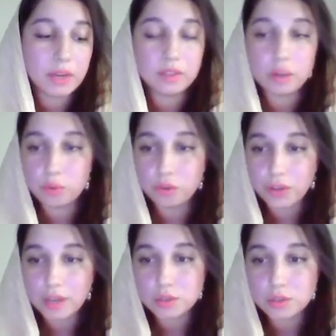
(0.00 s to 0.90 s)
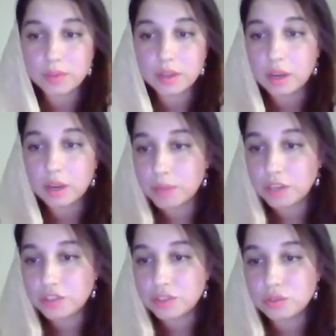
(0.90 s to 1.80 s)
their profiles over there, and
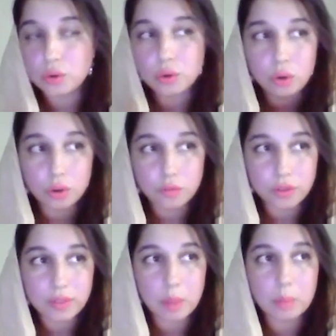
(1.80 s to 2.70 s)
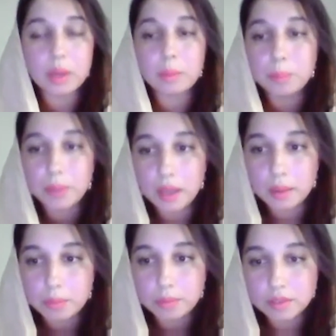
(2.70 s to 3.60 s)
patients could look for them,
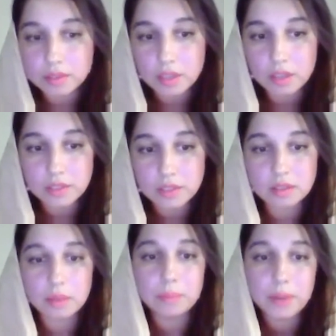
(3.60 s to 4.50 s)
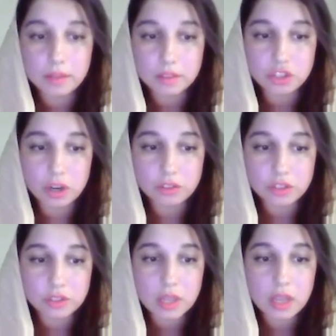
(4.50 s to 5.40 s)
compare the services, compare the
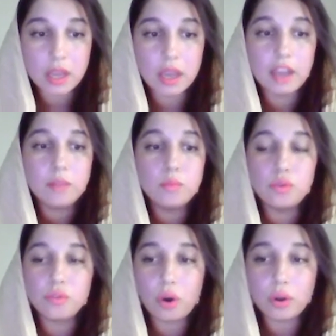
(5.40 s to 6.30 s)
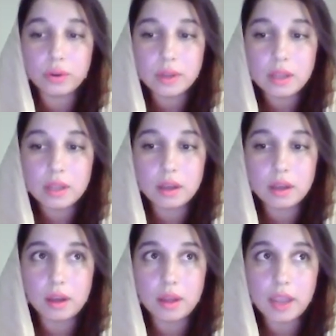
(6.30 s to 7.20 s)
charges, and move on
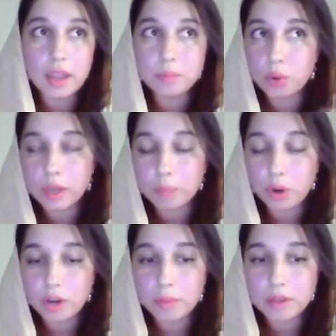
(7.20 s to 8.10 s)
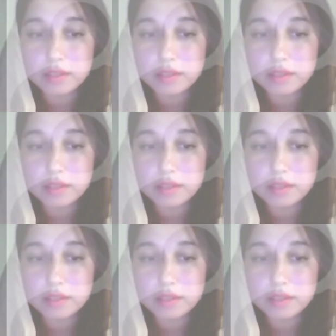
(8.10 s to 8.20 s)
and book appointments.